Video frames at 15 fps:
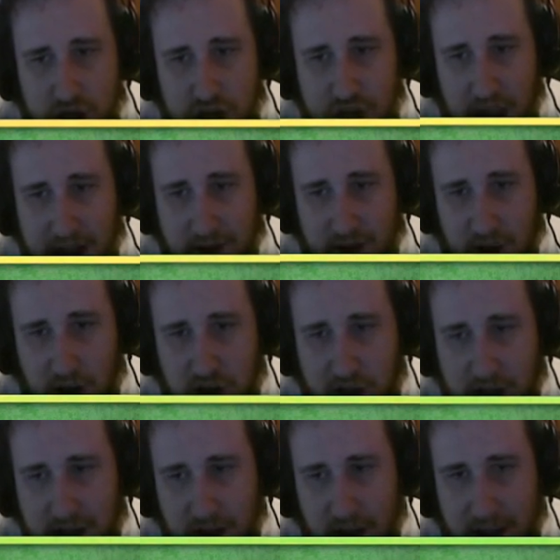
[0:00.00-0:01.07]
Jake is going to
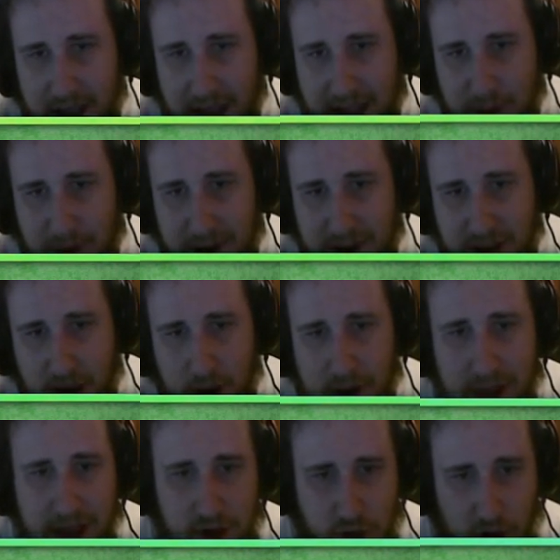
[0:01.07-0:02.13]
take the knight anyways, though,
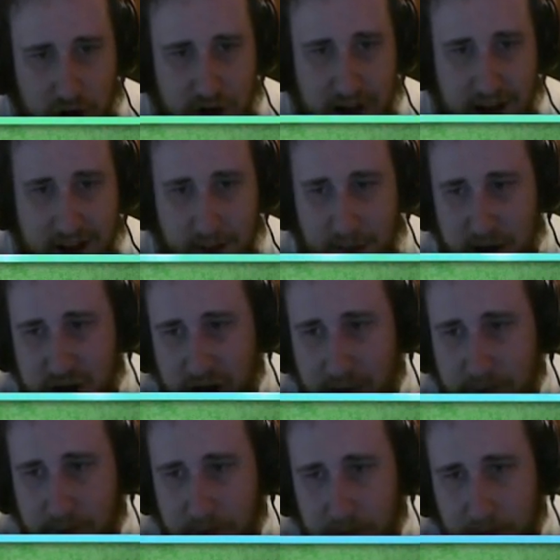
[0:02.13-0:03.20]
and then Crusher takes the
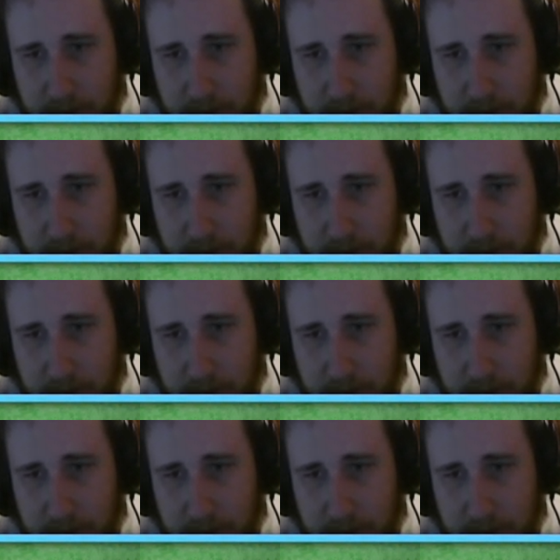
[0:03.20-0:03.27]
bishop.